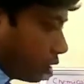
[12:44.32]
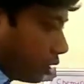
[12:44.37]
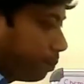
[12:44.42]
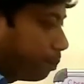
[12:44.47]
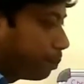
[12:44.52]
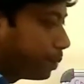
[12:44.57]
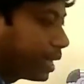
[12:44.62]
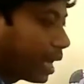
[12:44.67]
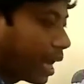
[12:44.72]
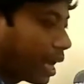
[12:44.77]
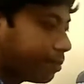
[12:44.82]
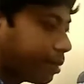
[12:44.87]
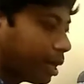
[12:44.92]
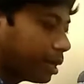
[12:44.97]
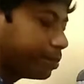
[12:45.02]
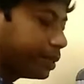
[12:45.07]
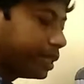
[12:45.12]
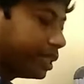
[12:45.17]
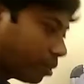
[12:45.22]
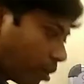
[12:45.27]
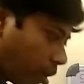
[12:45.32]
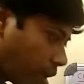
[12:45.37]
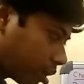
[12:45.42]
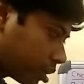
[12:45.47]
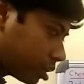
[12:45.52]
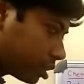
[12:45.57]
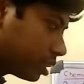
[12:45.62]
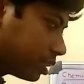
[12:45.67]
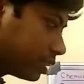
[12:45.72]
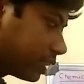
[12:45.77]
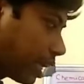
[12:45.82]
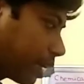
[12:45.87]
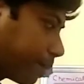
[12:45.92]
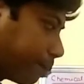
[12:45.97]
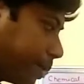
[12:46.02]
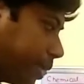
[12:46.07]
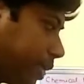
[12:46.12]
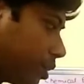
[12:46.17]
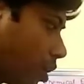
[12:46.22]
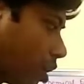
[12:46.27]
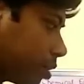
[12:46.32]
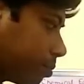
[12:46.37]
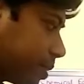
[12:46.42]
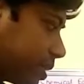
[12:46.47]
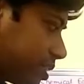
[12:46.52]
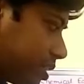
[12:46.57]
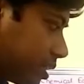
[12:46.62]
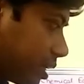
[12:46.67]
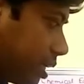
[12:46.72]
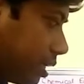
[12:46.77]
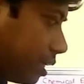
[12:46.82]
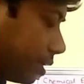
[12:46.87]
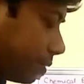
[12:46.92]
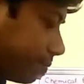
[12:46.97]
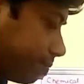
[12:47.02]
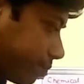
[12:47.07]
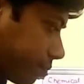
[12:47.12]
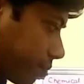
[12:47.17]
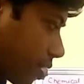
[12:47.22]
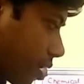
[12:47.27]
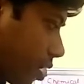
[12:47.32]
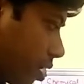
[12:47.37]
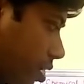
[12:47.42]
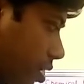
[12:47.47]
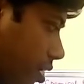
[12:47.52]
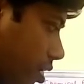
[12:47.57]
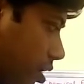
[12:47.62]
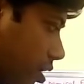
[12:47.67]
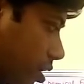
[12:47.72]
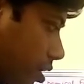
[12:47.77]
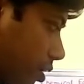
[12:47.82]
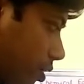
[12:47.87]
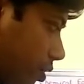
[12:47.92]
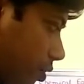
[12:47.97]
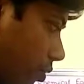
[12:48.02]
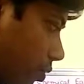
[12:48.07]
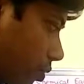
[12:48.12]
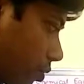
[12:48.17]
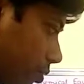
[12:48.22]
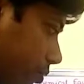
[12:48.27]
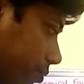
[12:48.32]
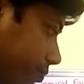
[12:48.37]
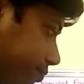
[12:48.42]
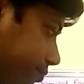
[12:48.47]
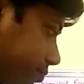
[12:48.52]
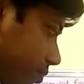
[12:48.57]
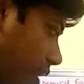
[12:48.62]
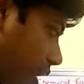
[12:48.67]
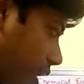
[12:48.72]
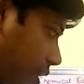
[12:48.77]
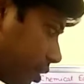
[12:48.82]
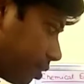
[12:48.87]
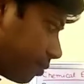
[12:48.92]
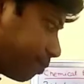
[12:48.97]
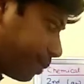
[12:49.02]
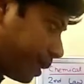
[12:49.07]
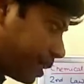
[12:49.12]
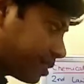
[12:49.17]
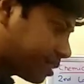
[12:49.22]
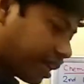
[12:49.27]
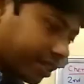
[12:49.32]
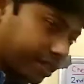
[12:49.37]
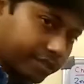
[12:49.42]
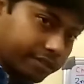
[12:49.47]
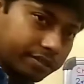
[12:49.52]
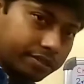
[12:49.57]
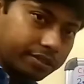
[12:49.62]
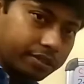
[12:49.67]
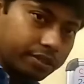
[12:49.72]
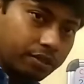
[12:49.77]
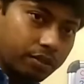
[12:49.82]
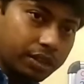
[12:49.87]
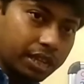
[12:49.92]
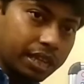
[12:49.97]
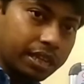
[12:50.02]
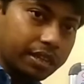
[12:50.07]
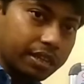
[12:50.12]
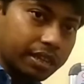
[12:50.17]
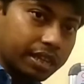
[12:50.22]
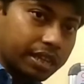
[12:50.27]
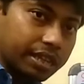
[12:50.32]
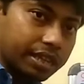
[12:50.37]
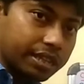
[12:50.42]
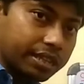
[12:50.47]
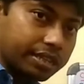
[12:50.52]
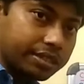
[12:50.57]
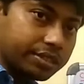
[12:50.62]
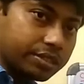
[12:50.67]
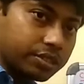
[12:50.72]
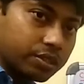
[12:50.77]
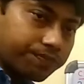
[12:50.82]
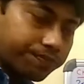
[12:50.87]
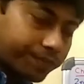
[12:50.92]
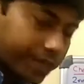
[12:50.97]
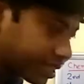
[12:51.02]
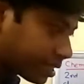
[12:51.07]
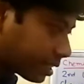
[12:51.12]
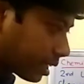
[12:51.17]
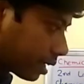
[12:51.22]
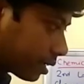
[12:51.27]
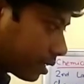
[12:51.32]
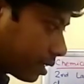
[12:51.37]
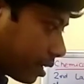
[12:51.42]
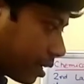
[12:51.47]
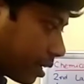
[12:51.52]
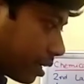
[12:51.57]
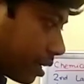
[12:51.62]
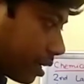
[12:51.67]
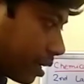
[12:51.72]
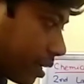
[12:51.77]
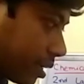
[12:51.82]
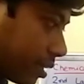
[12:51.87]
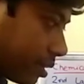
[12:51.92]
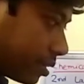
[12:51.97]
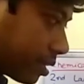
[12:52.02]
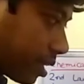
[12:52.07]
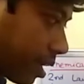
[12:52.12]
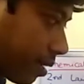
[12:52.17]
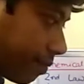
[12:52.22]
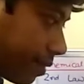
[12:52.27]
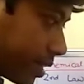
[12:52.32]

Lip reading: actually Pi by P0, that P0 basically the pressure, okay, it is a pressure, is